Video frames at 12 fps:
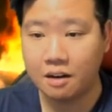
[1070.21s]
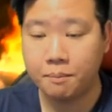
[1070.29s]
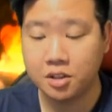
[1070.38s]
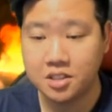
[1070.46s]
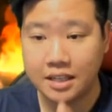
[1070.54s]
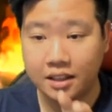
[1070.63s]

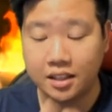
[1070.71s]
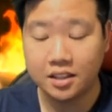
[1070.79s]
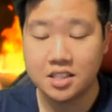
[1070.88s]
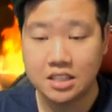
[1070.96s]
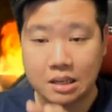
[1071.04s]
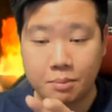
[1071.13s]
because I think this
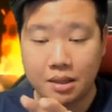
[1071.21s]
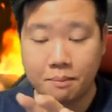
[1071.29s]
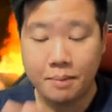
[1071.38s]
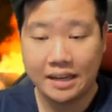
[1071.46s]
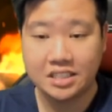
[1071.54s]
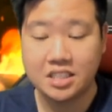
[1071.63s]
is going to be the
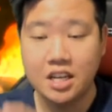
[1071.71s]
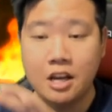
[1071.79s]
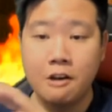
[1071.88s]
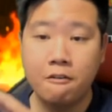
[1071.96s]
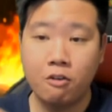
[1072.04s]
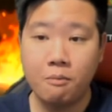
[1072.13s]
best
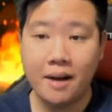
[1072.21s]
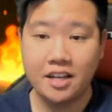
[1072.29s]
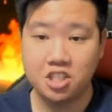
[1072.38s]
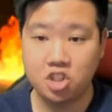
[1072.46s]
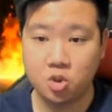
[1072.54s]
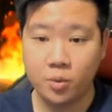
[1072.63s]
for my
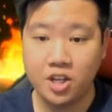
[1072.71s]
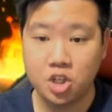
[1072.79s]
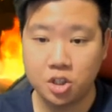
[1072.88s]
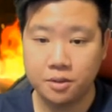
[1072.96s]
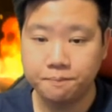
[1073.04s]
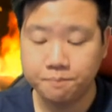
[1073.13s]

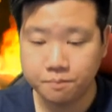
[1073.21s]
situation.